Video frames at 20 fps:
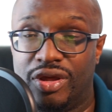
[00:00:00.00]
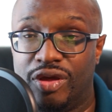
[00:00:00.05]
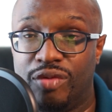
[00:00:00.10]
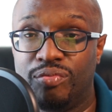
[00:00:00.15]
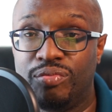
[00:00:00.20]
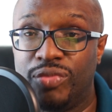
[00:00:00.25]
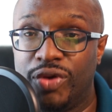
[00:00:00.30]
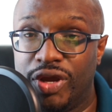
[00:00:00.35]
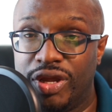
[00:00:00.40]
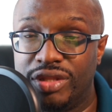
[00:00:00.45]

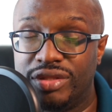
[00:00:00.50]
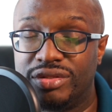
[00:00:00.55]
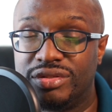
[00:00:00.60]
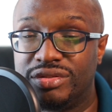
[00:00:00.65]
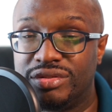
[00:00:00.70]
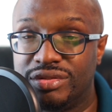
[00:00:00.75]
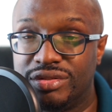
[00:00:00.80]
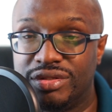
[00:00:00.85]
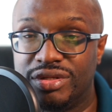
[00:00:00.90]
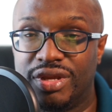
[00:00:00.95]
But
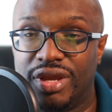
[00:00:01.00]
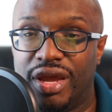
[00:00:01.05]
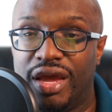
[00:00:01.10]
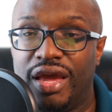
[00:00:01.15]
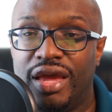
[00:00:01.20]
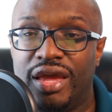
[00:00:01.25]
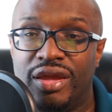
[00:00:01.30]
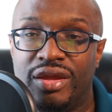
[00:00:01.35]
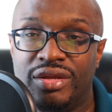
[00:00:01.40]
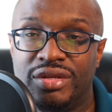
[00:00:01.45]

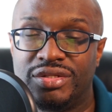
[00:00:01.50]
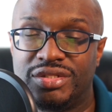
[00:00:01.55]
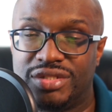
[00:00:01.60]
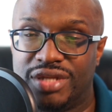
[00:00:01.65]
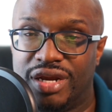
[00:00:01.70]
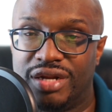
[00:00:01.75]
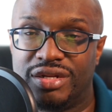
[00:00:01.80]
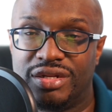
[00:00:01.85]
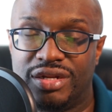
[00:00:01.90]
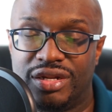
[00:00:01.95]
I
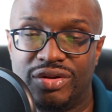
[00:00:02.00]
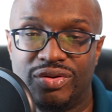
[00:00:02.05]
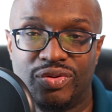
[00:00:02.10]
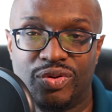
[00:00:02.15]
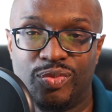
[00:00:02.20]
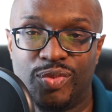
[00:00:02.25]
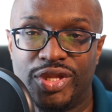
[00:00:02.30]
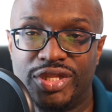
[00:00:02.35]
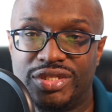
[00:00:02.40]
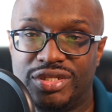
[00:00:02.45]
started
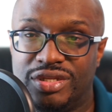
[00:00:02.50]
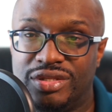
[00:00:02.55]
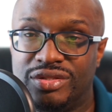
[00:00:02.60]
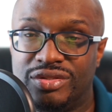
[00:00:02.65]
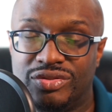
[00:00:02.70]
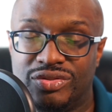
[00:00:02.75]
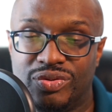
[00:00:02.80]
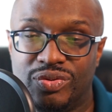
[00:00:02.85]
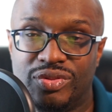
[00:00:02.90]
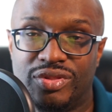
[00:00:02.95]
enrollment in
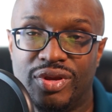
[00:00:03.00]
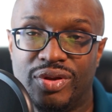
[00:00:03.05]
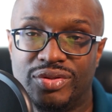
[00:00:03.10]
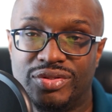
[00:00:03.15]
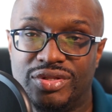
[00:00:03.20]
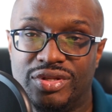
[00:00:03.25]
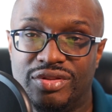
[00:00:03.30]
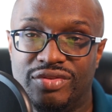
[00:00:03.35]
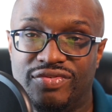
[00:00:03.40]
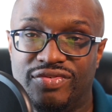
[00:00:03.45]

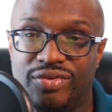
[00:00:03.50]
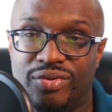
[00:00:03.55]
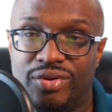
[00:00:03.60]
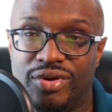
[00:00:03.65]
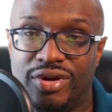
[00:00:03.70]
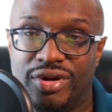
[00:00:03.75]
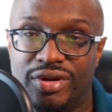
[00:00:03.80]
2004.